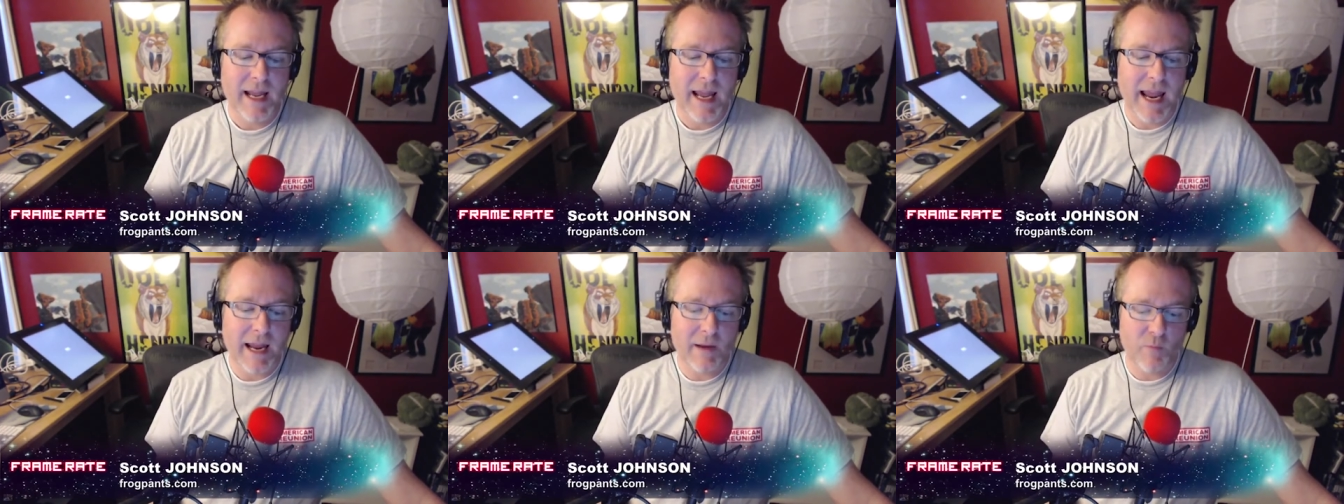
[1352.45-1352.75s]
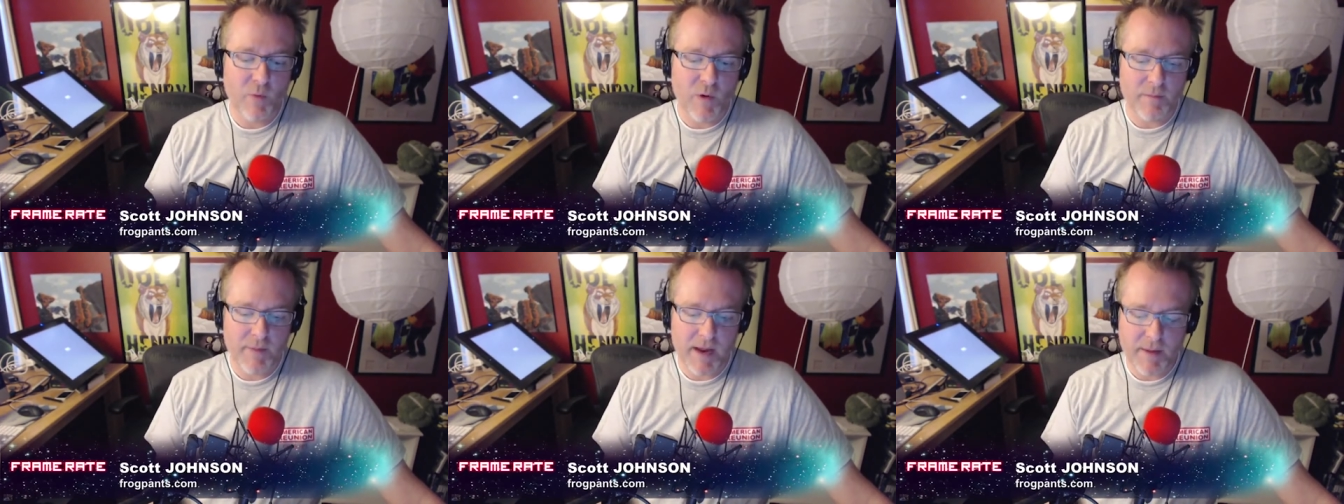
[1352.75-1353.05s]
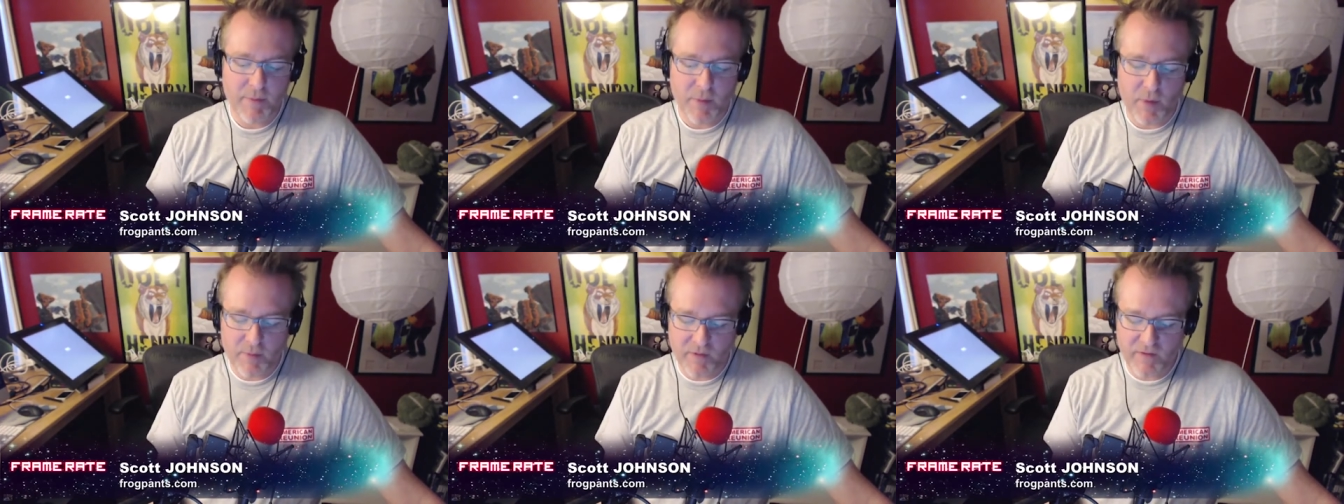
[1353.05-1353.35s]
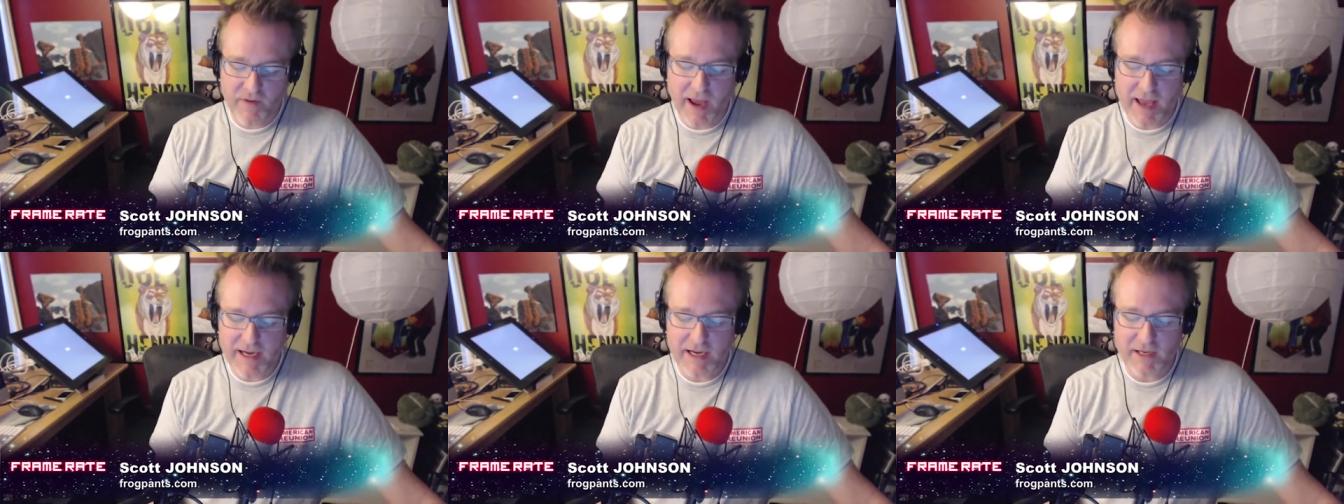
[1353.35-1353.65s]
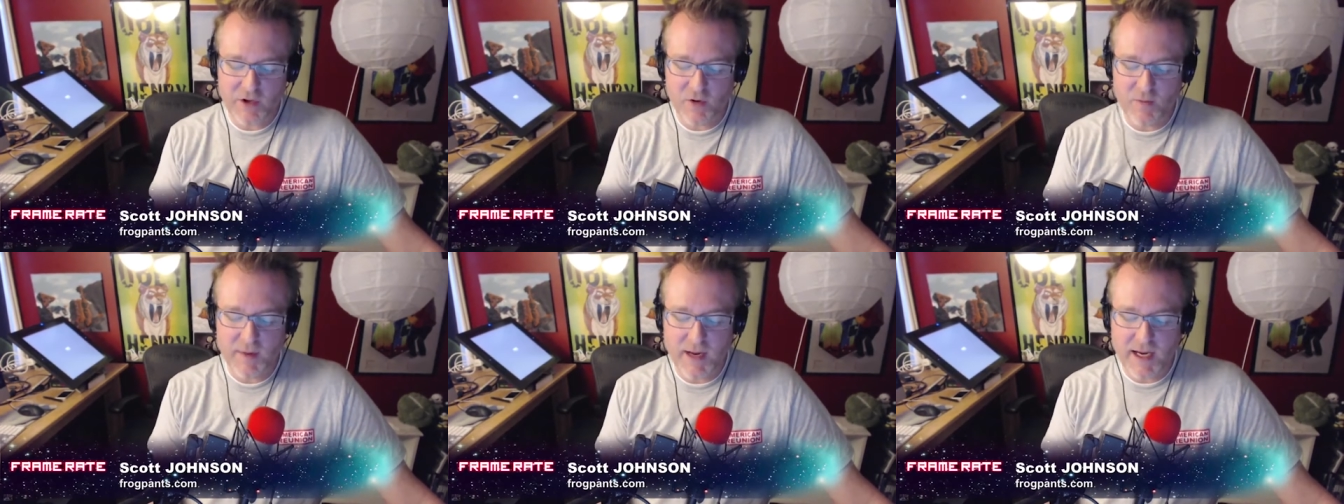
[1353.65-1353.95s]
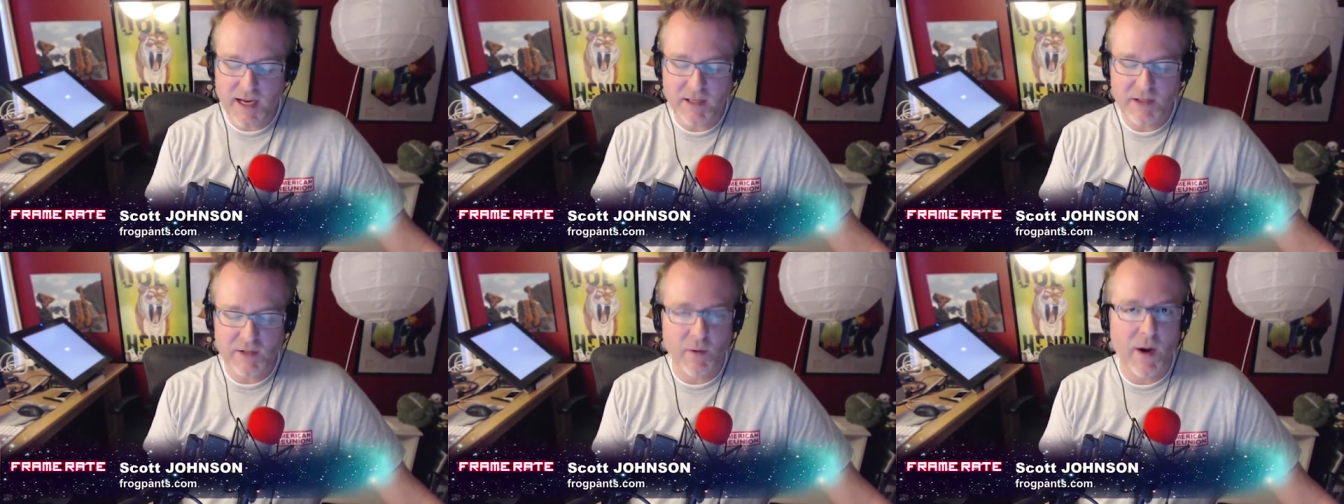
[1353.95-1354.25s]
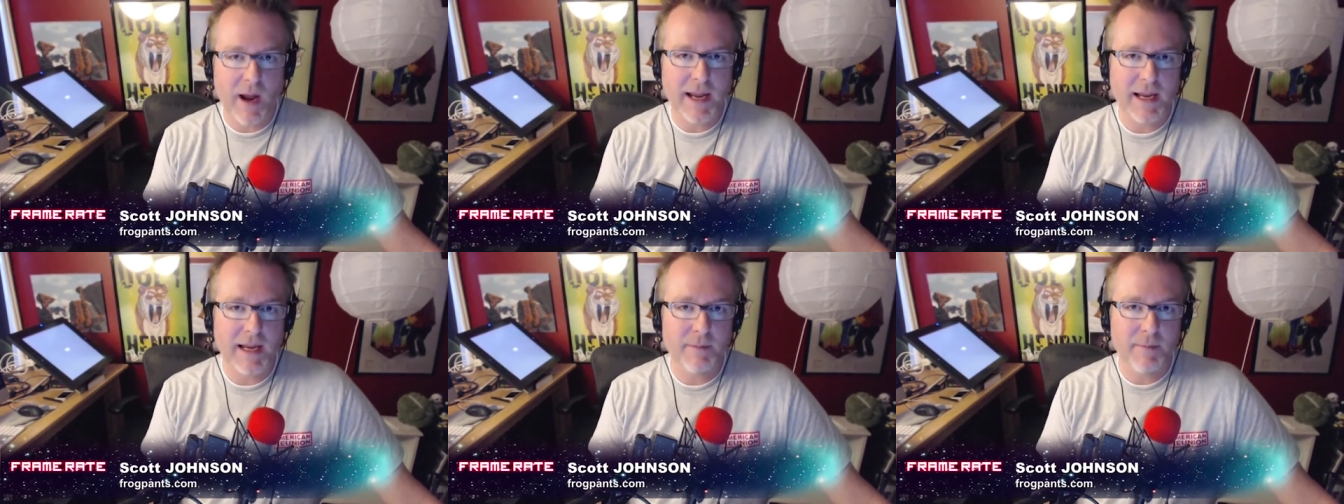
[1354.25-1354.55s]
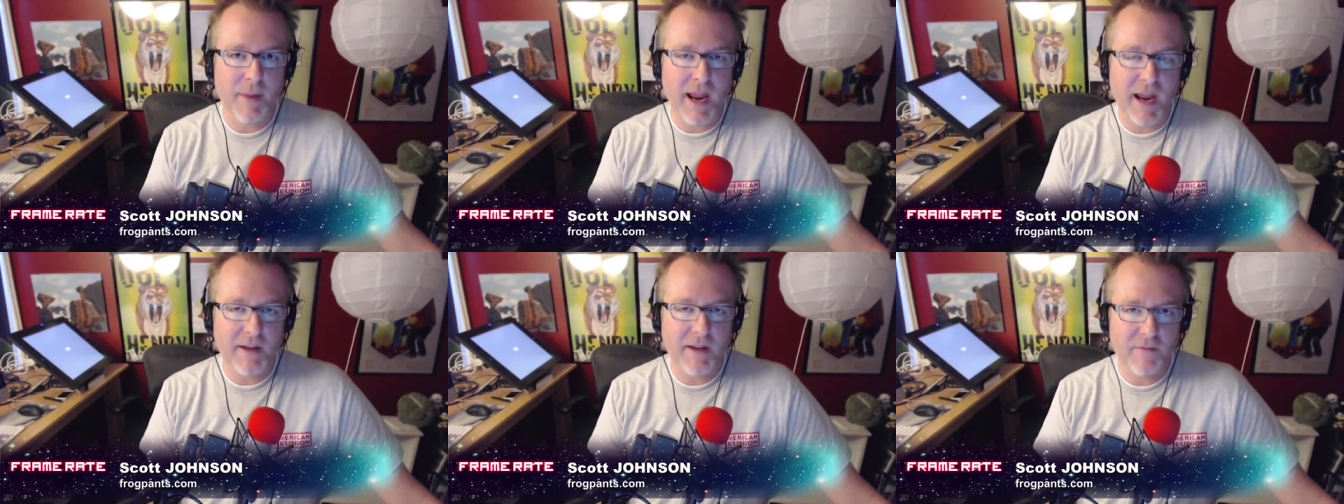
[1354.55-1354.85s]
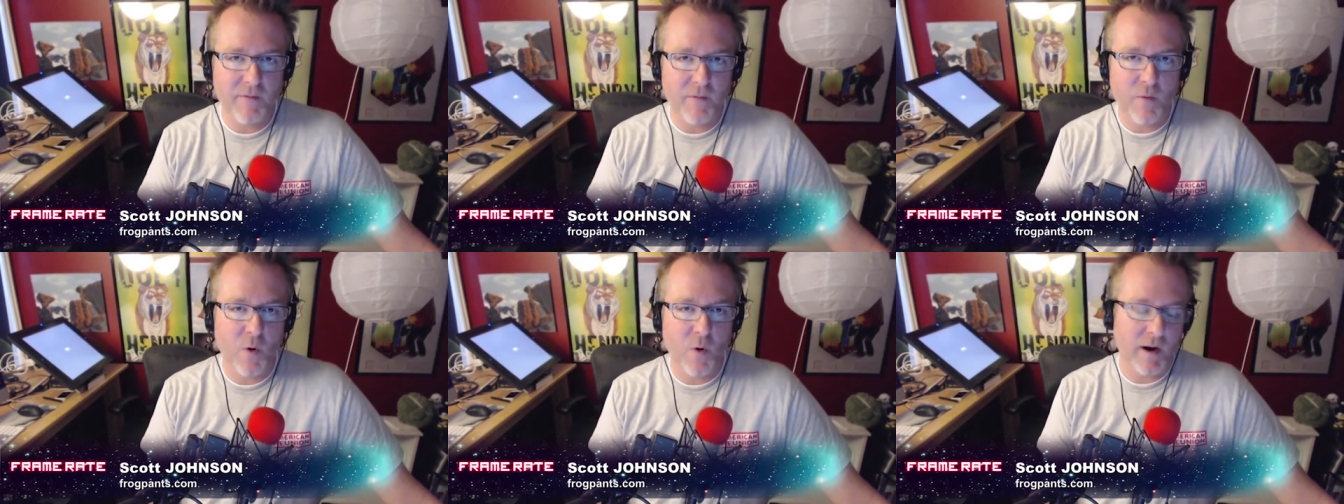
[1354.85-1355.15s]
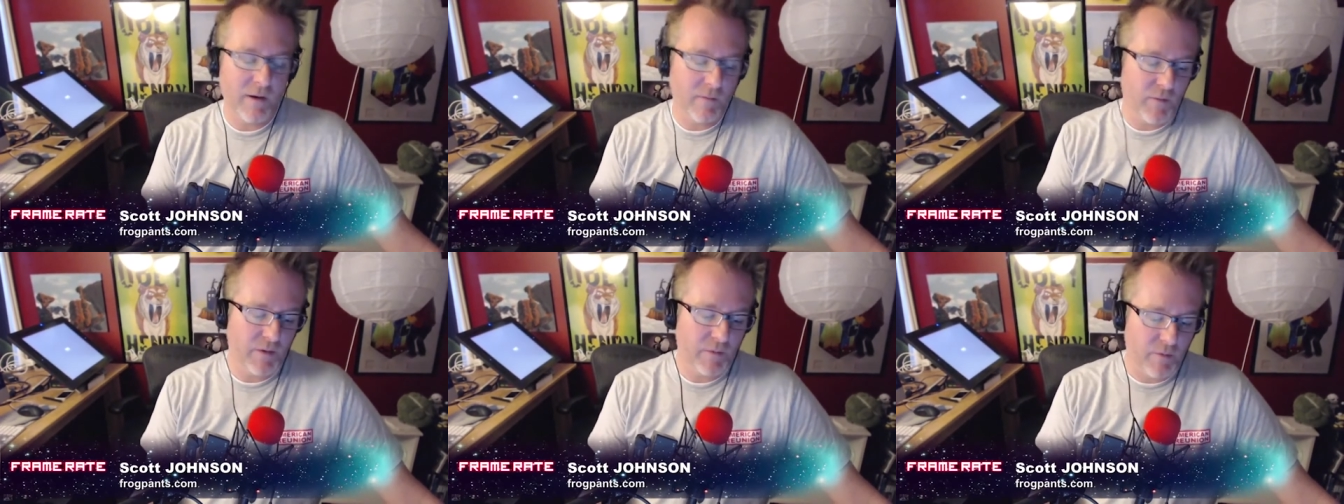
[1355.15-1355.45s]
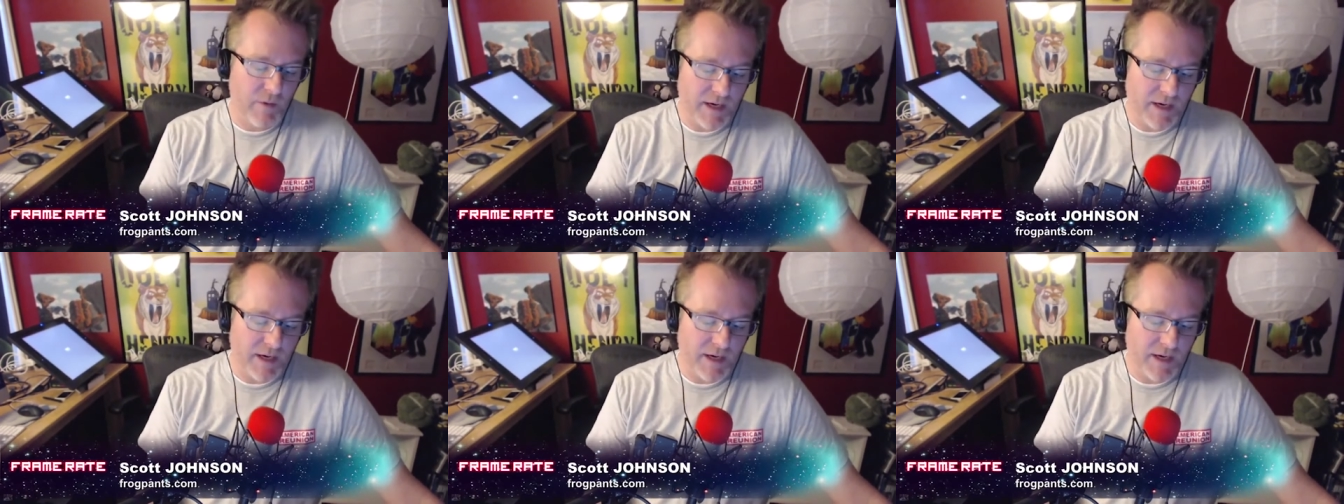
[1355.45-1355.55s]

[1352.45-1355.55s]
And when people provide it to me so I can pay for it with